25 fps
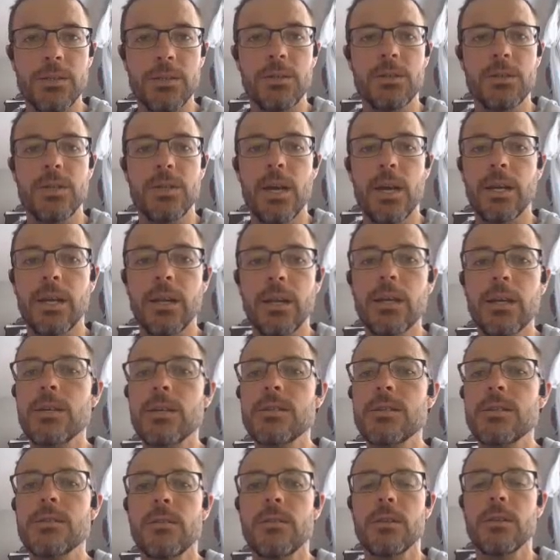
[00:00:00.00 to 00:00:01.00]
and your side
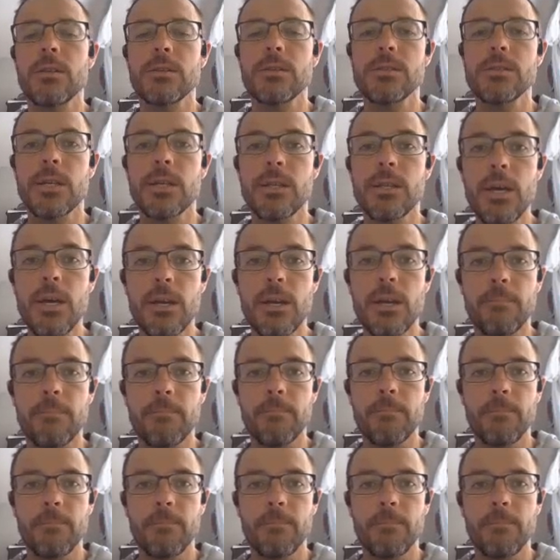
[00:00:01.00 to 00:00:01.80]
lengths and things like that.